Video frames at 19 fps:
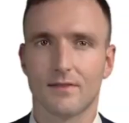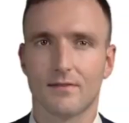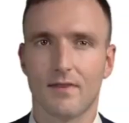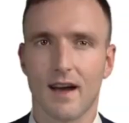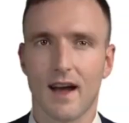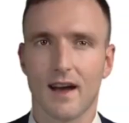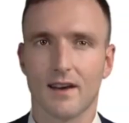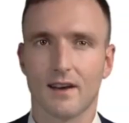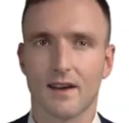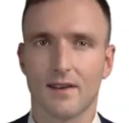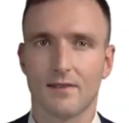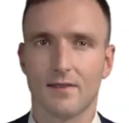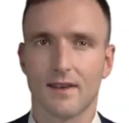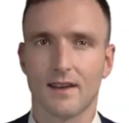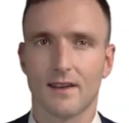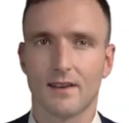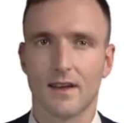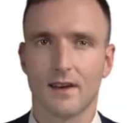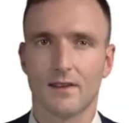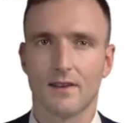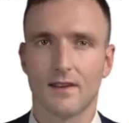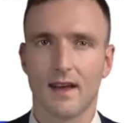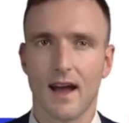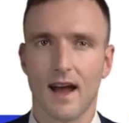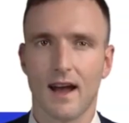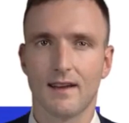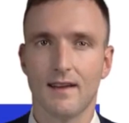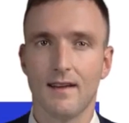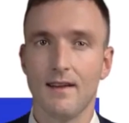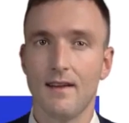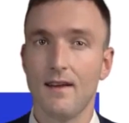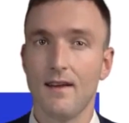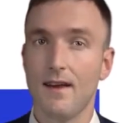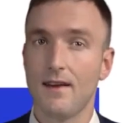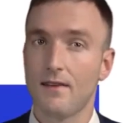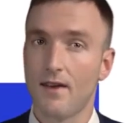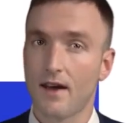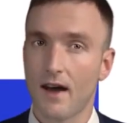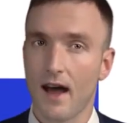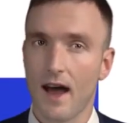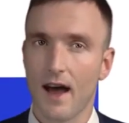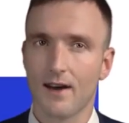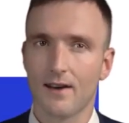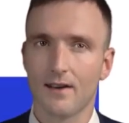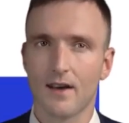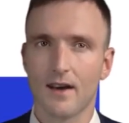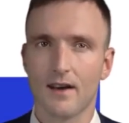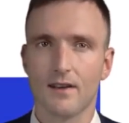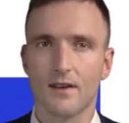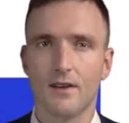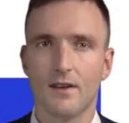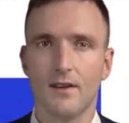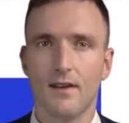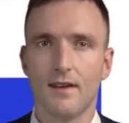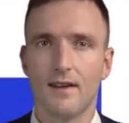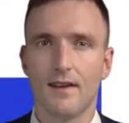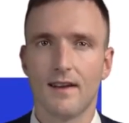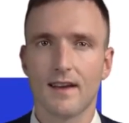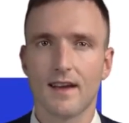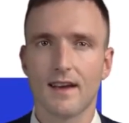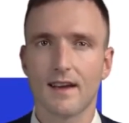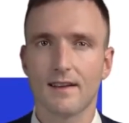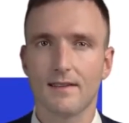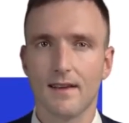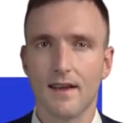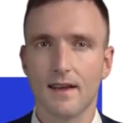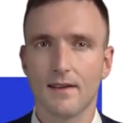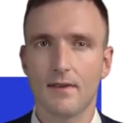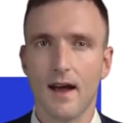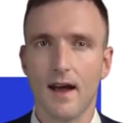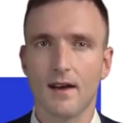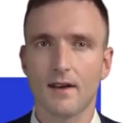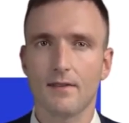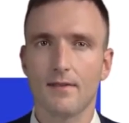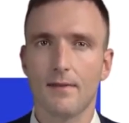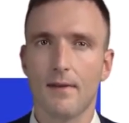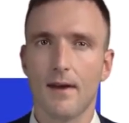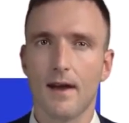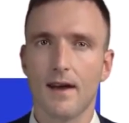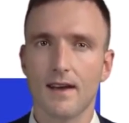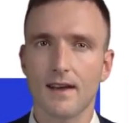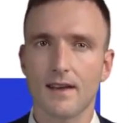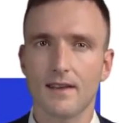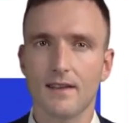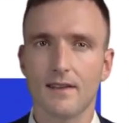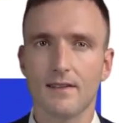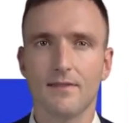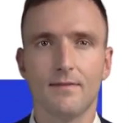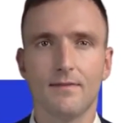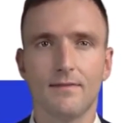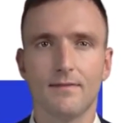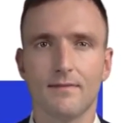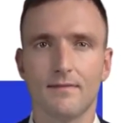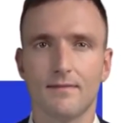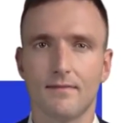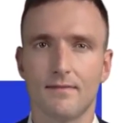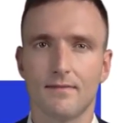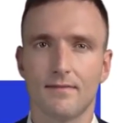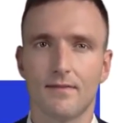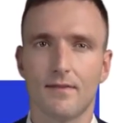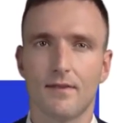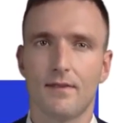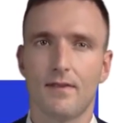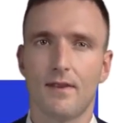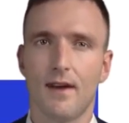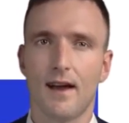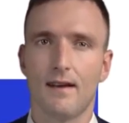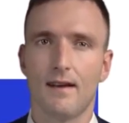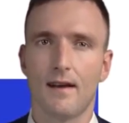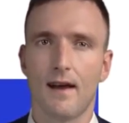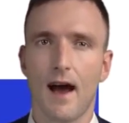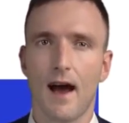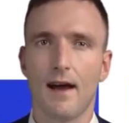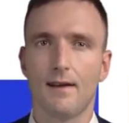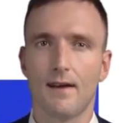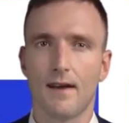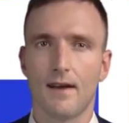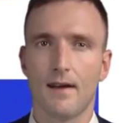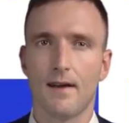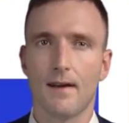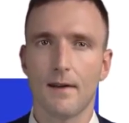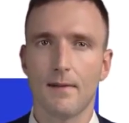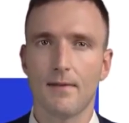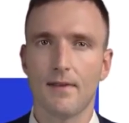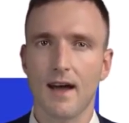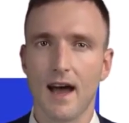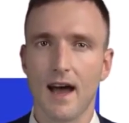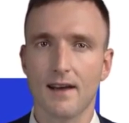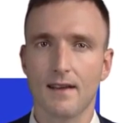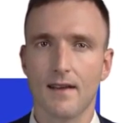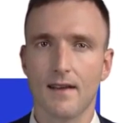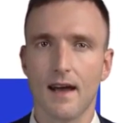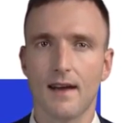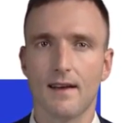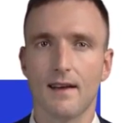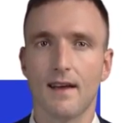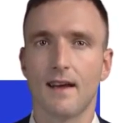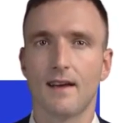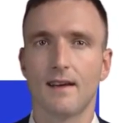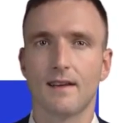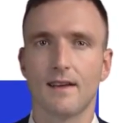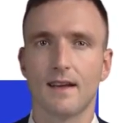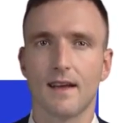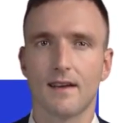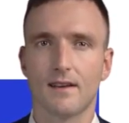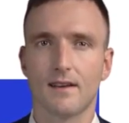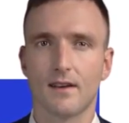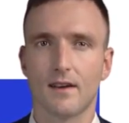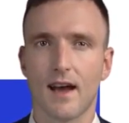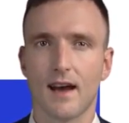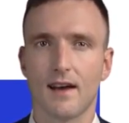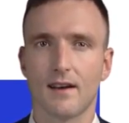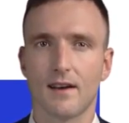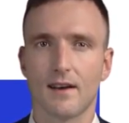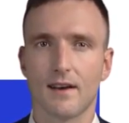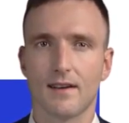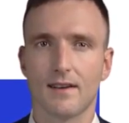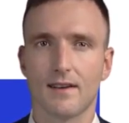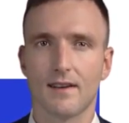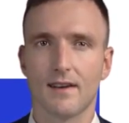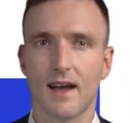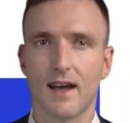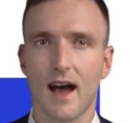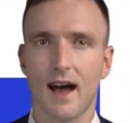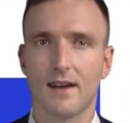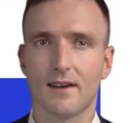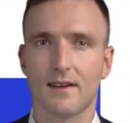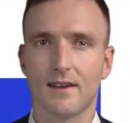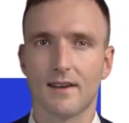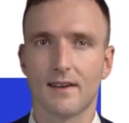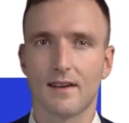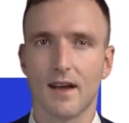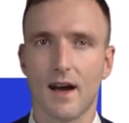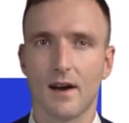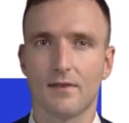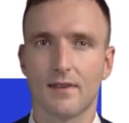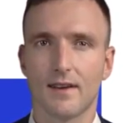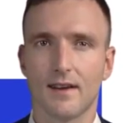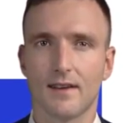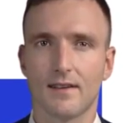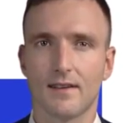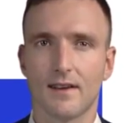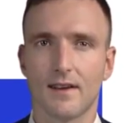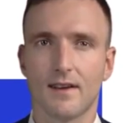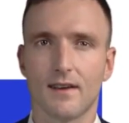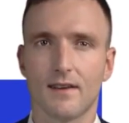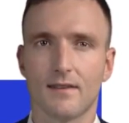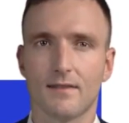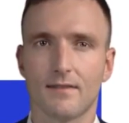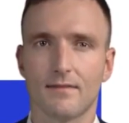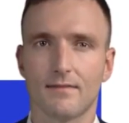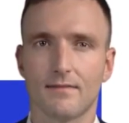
Managing mixed-level classes can be challenging due to the significant range of abilities. Let's dive into some enhanced ideas and strategies to tackle this common concern.